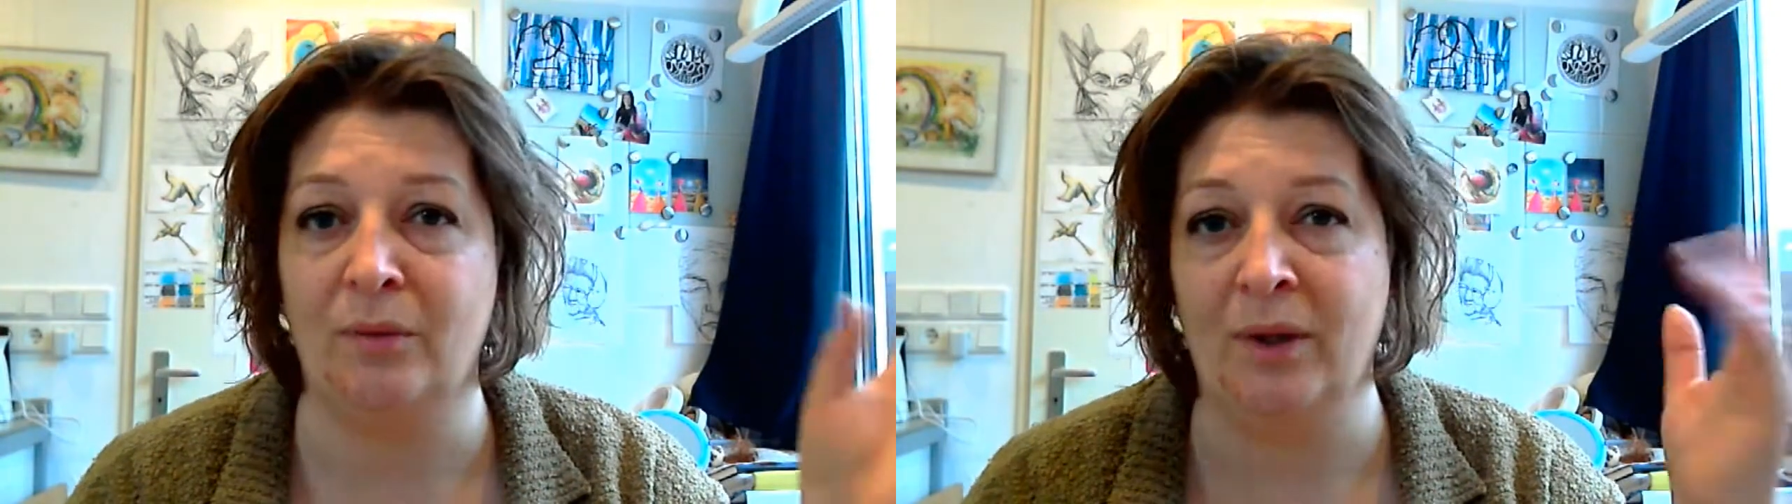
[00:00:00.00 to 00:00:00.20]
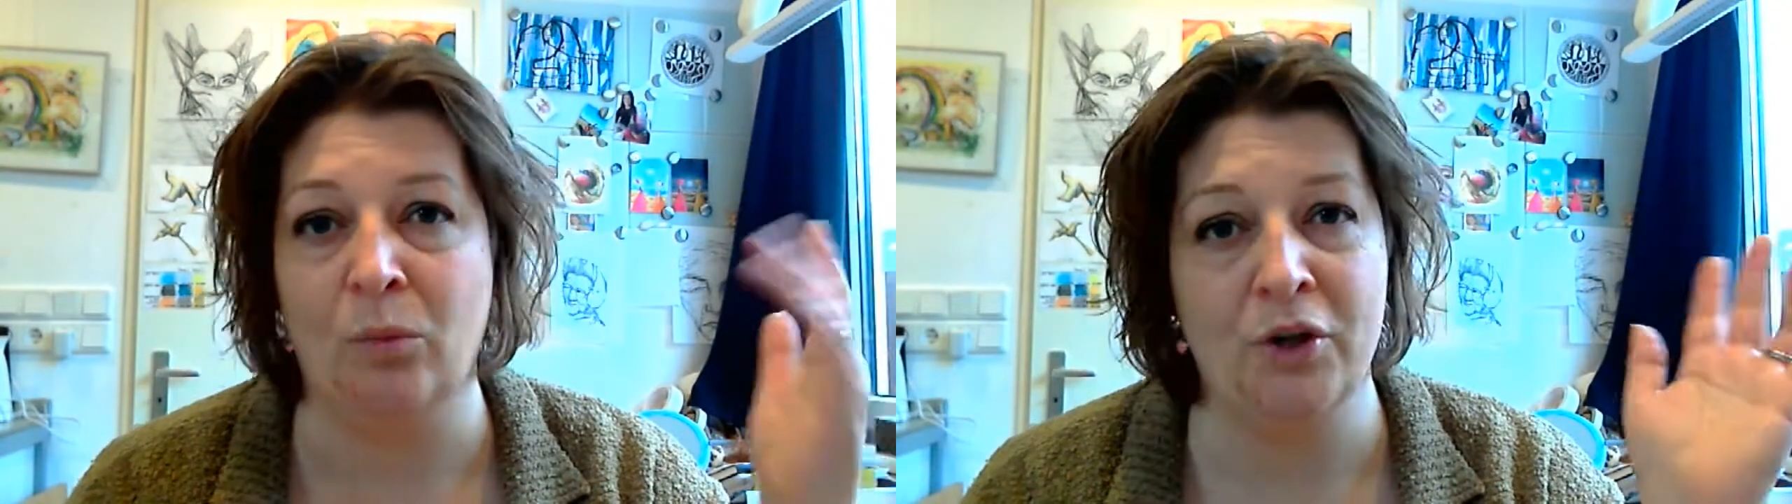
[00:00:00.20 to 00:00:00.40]

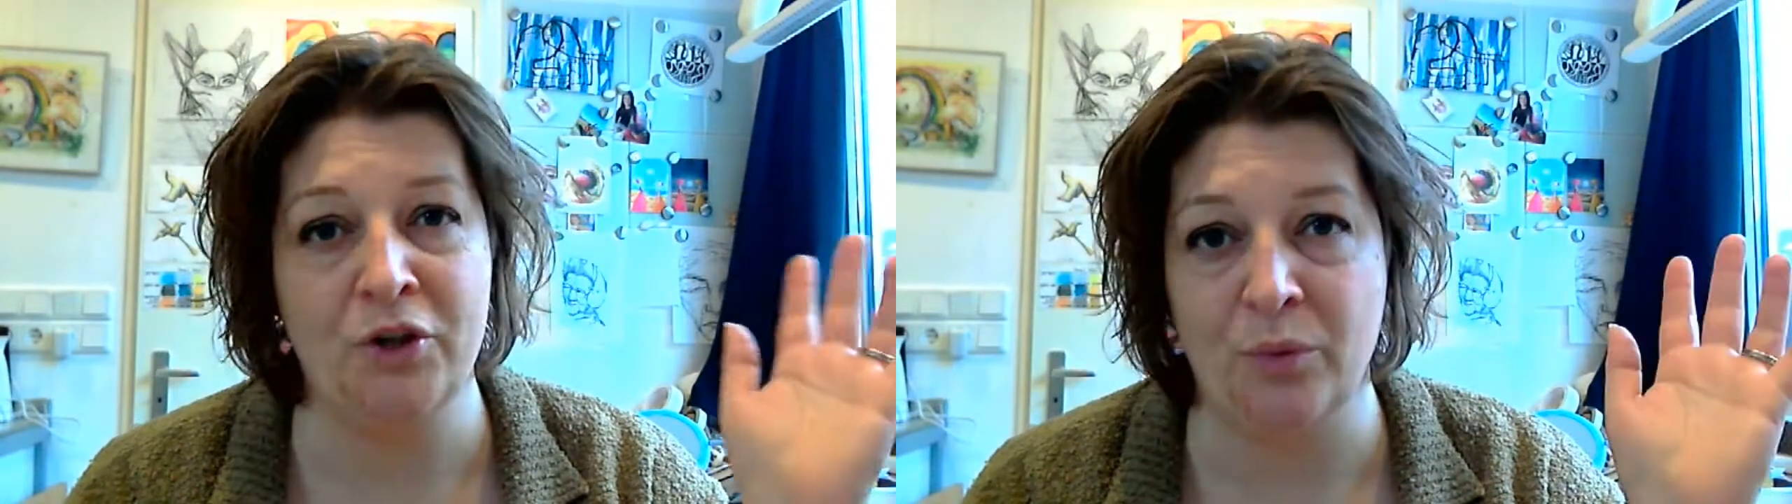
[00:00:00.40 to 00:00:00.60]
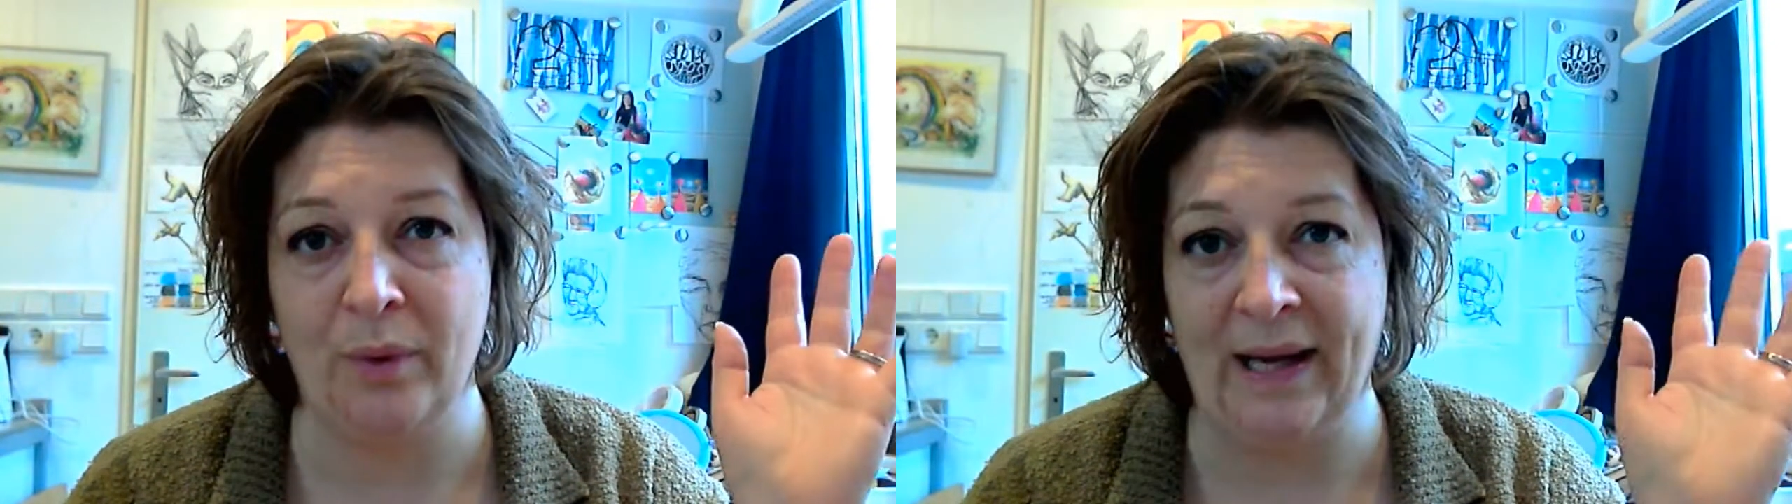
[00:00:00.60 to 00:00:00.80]
will
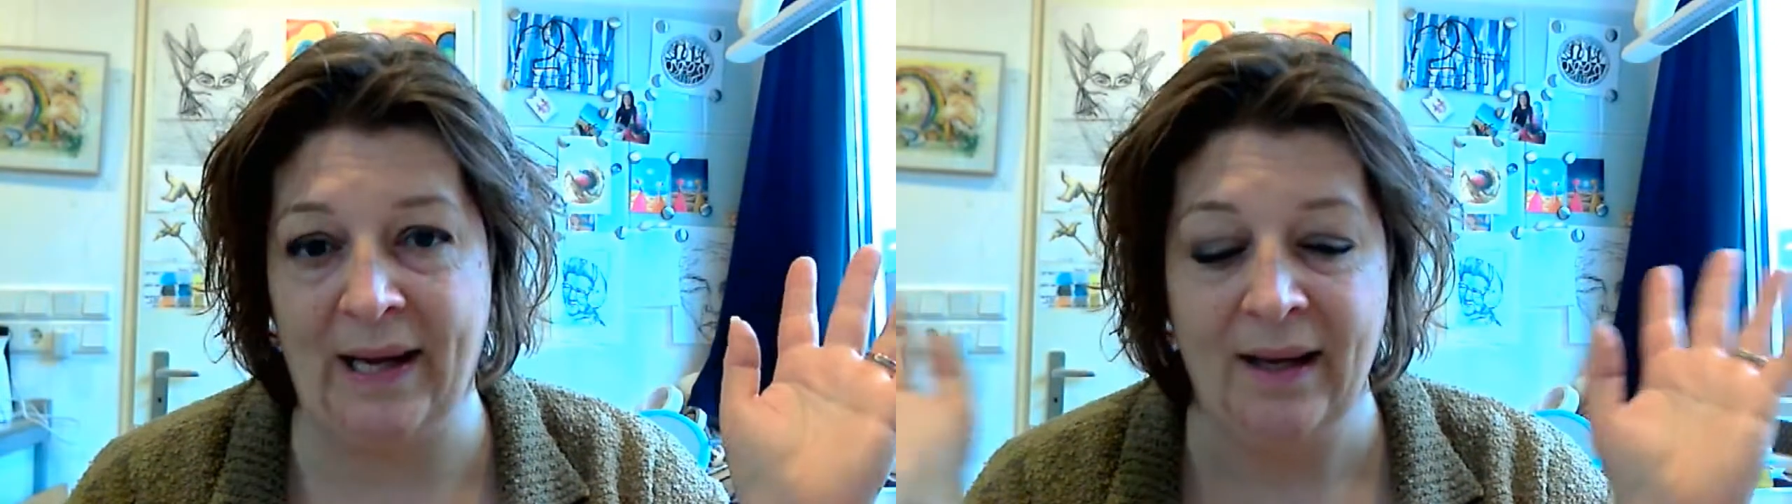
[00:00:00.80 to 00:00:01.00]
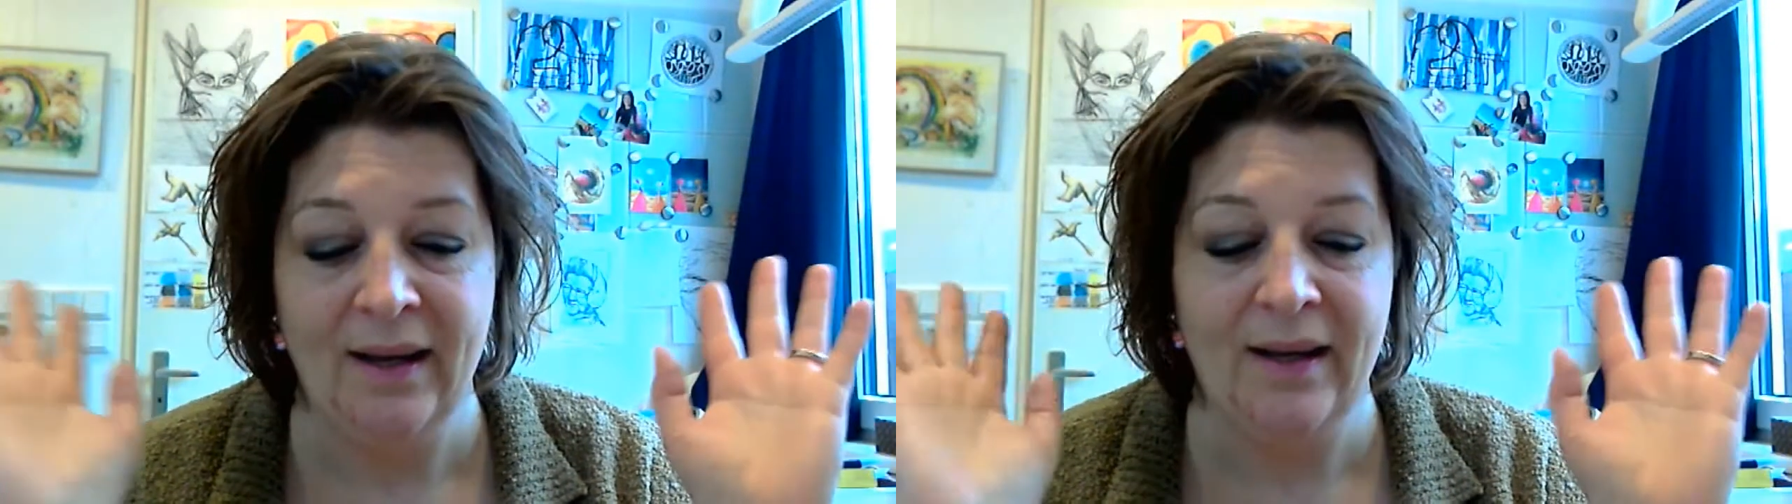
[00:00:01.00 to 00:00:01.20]
wash
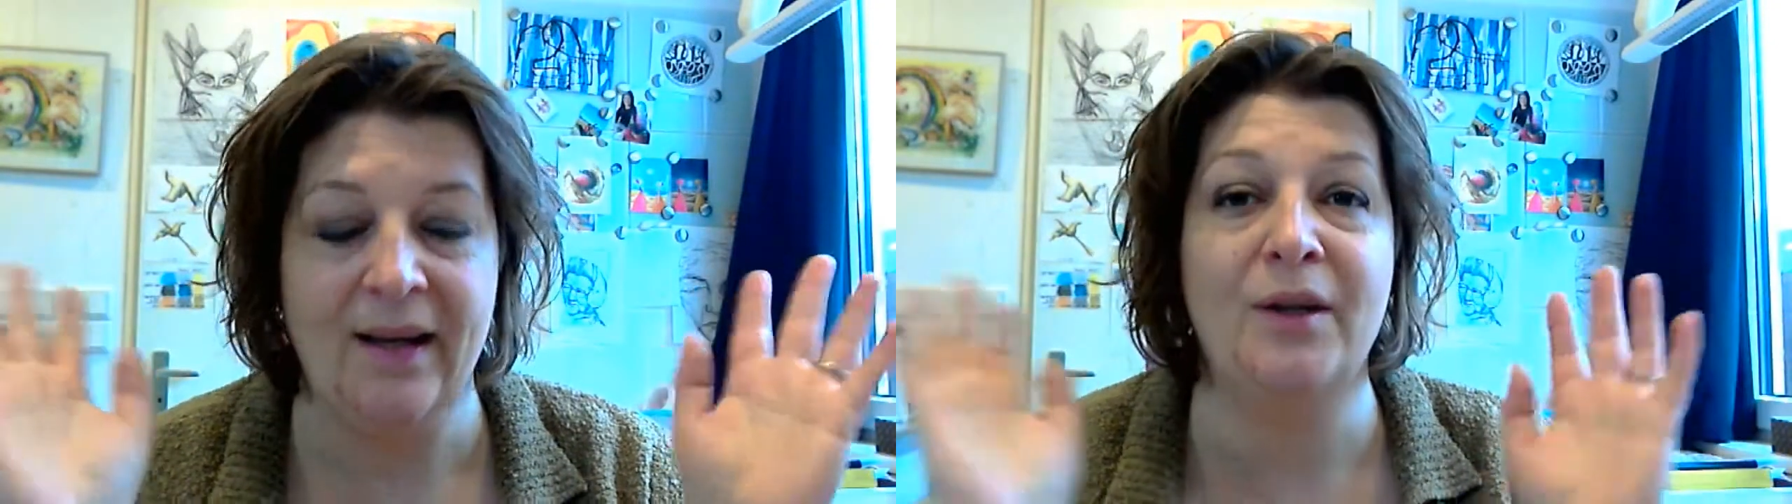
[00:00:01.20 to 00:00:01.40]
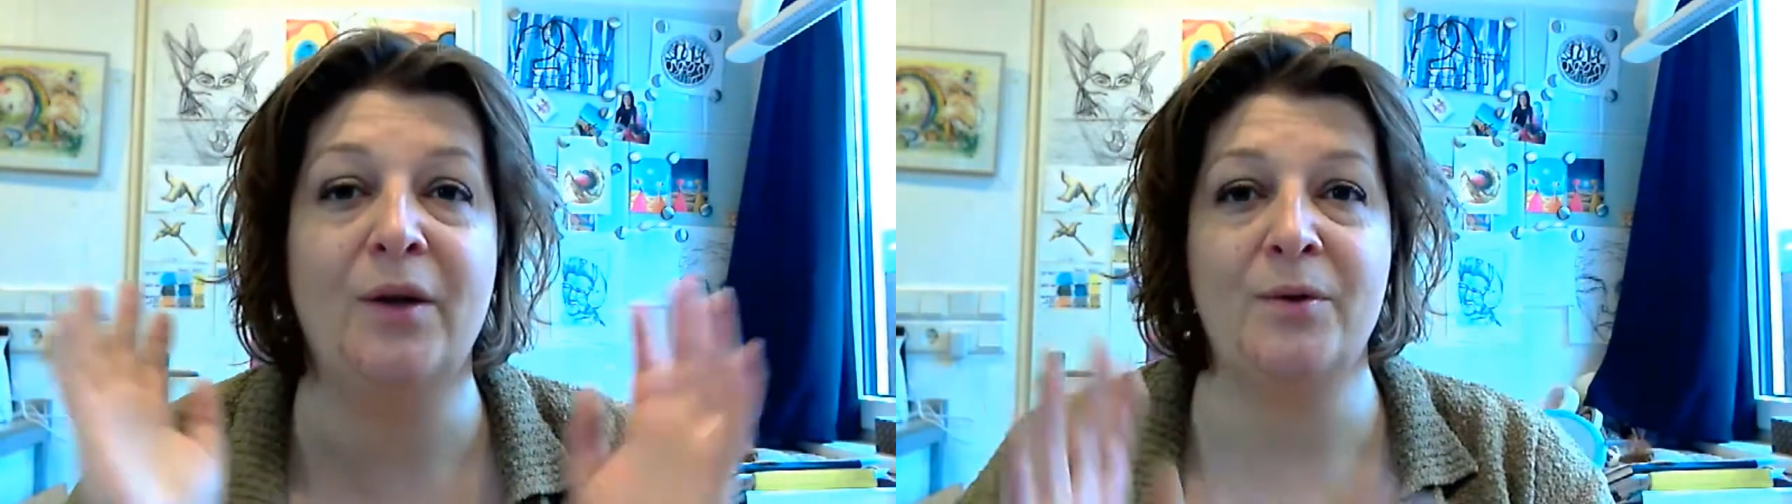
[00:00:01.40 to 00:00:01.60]
away
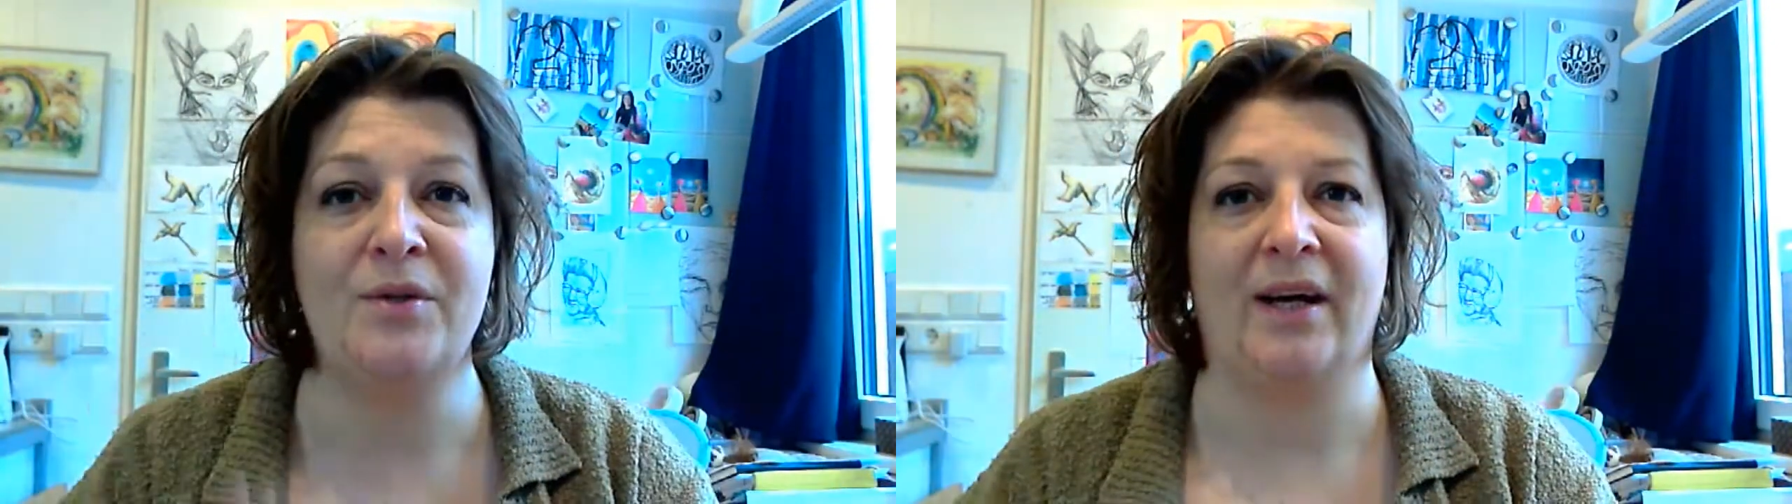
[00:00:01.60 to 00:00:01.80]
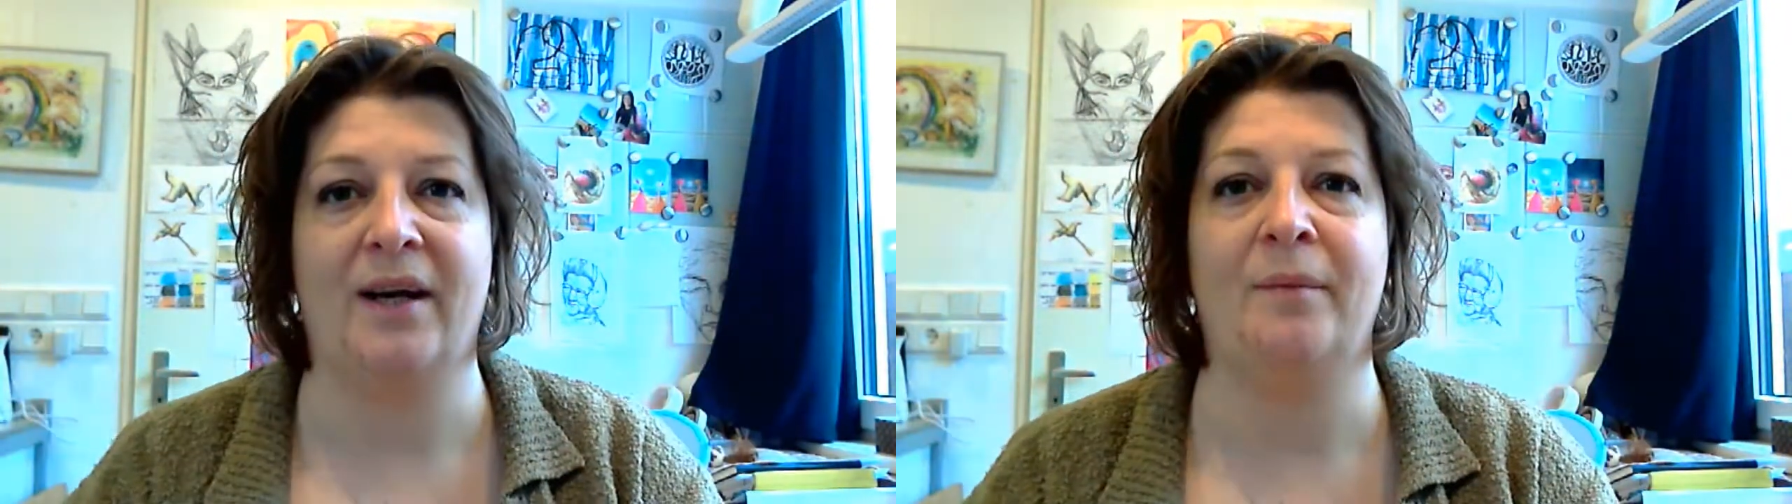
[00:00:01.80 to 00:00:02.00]
in no
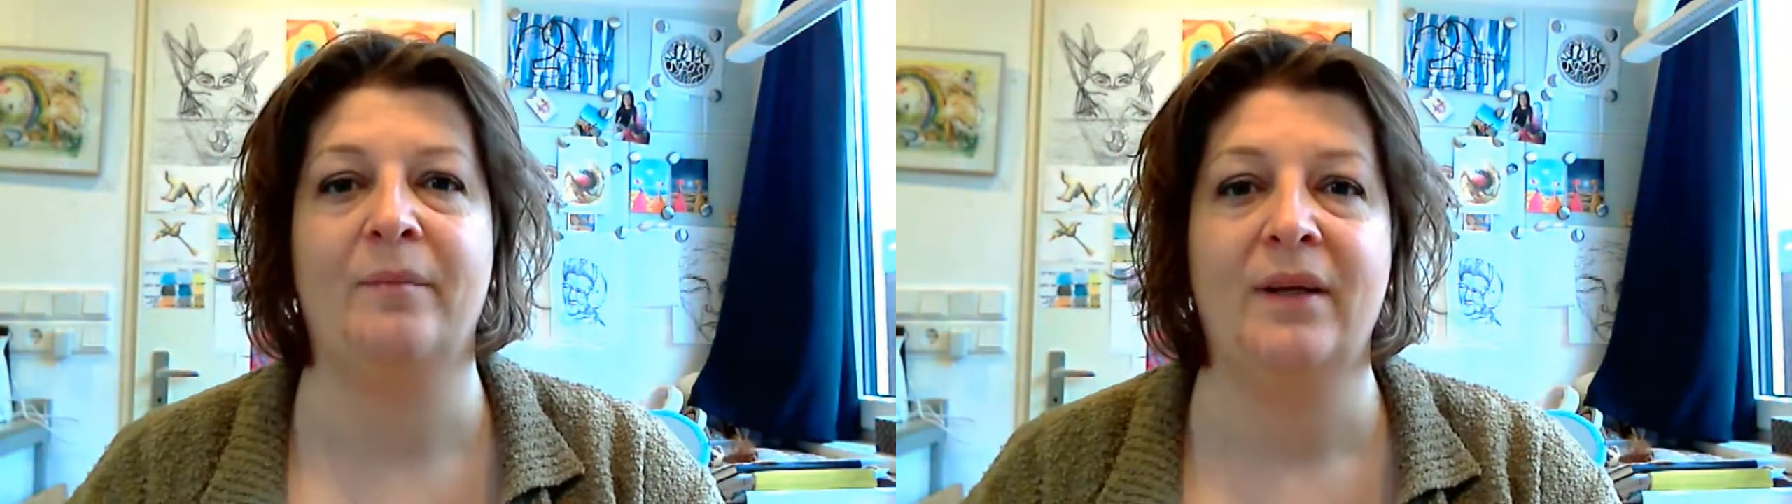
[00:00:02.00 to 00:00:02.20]
time.